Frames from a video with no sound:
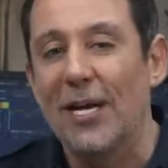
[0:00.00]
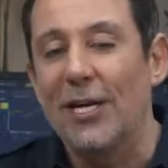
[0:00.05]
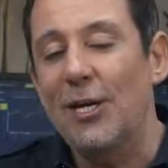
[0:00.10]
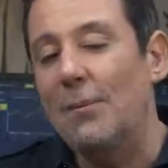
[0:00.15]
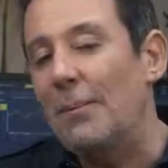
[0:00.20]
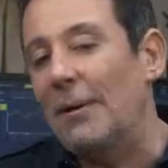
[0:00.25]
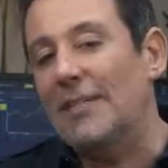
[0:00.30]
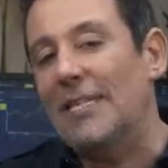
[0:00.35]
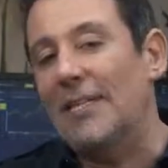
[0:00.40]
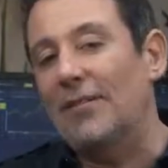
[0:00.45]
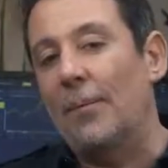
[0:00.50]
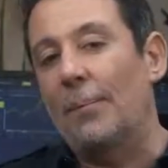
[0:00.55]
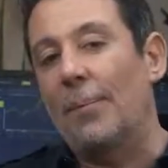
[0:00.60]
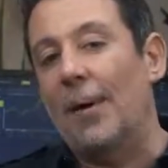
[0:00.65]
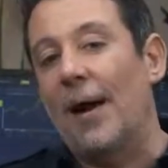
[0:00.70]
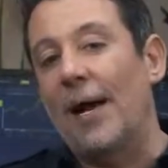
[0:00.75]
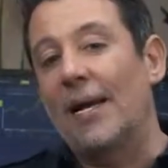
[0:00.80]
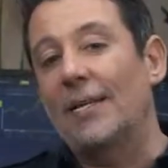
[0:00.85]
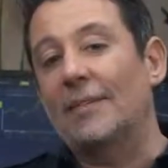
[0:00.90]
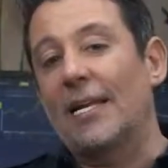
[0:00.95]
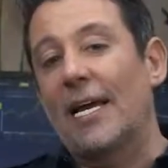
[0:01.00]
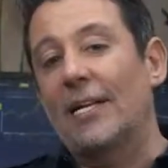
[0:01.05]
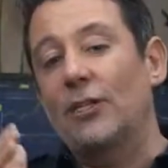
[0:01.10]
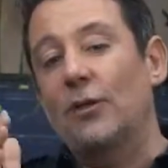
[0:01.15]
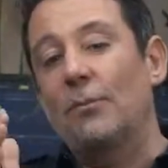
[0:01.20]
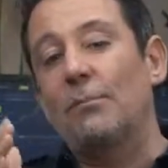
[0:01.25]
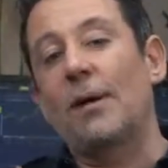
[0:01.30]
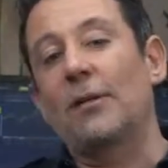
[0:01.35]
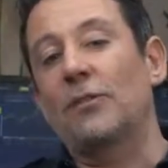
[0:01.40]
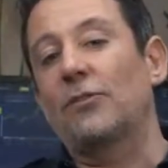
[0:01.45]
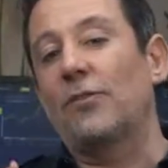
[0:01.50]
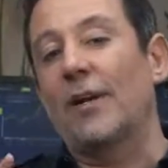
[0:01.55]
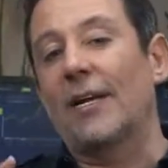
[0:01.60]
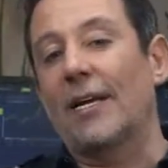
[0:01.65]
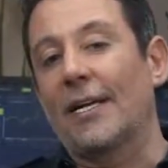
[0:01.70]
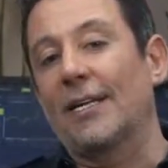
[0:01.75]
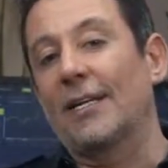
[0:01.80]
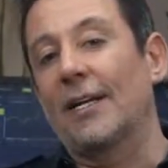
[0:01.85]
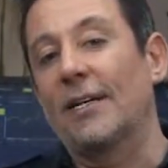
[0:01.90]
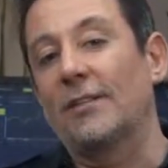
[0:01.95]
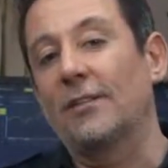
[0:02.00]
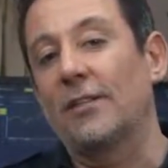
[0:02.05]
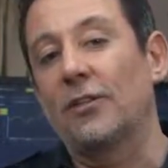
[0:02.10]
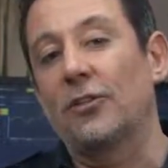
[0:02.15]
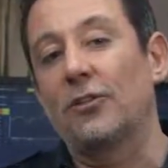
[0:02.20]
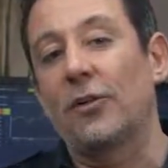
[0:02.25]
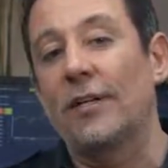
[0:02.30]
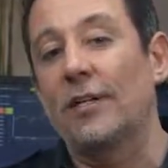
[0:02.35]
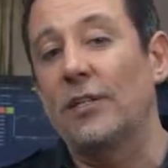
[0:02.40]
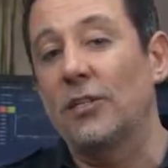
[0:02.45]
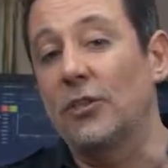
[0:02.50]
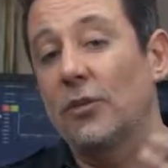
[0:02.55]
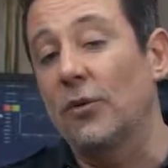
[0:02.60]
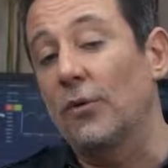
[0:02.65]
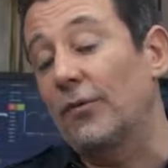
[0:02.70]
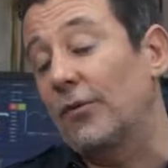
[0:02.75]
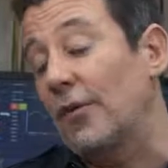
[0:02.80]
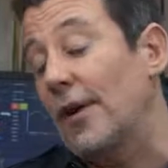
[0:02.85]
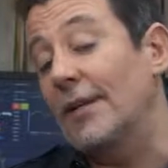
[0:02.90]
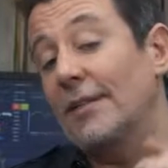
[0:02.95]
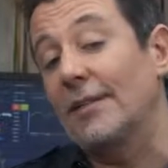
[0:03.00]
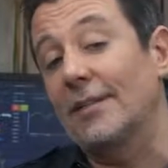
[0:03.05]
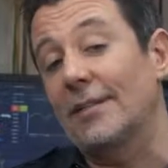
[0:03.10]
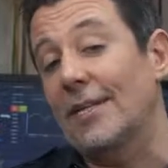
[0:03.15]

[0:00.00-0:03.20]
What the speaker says: You must have a bias, and you must recognize that the trend is your friend,